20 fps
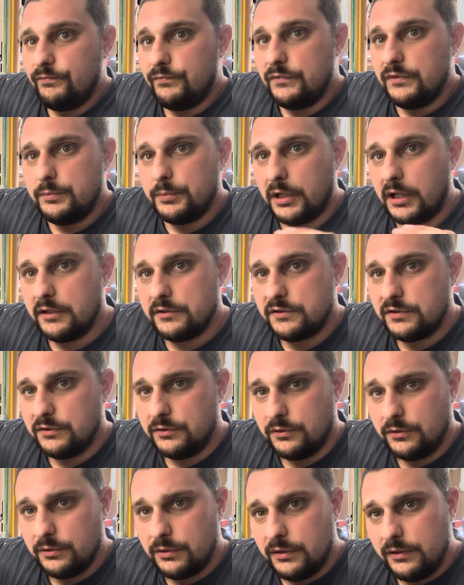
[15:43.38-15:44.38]
part
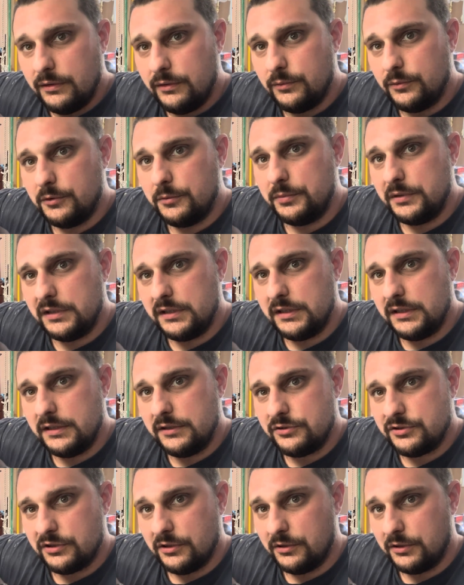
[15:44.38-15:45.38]
2 will be
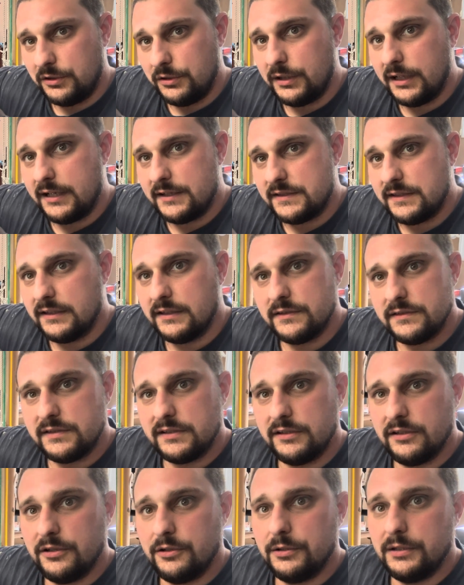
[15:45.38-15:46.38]
showing you guys how to
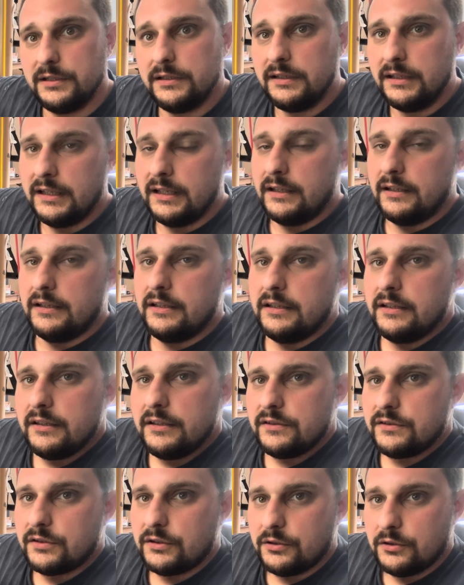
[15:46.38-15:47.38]
zero it.
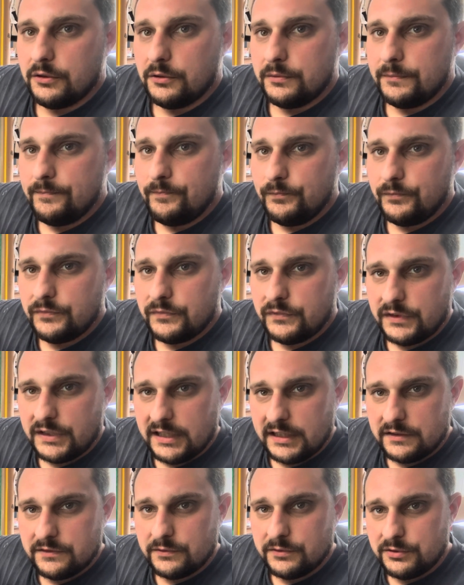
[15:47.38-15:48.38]
So
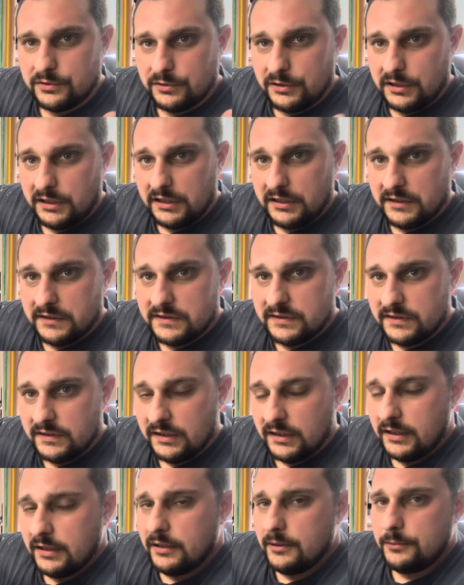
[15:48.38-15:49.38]
thanks for joining us.
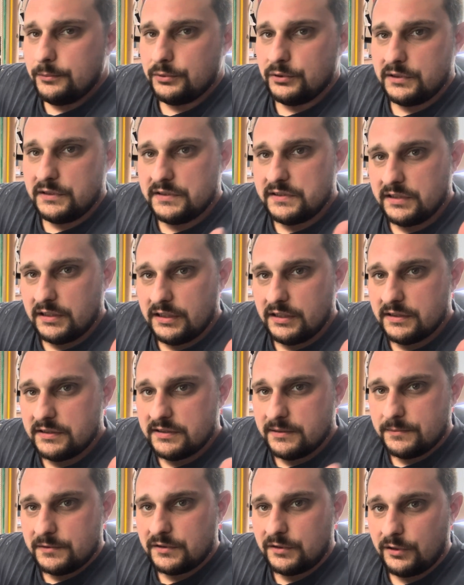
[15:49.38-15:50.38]
Please
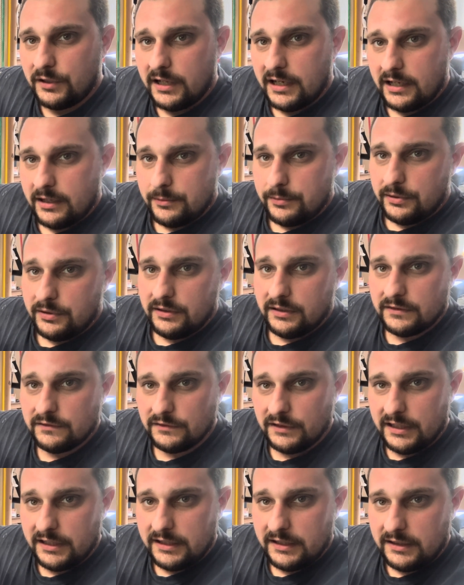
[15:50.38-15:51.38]
subscribe and
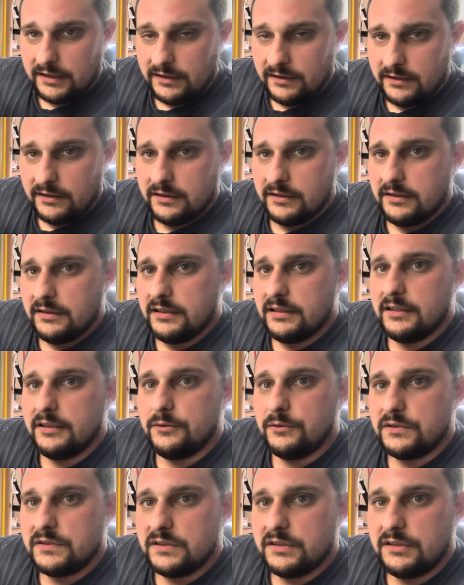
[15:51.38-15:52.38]
like, and
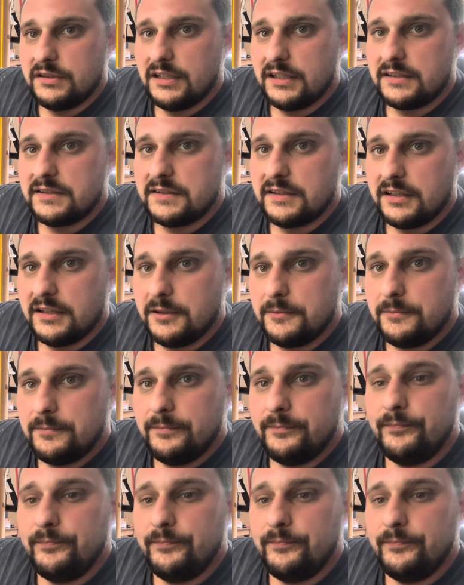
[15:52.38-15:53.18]
we'll see you next time.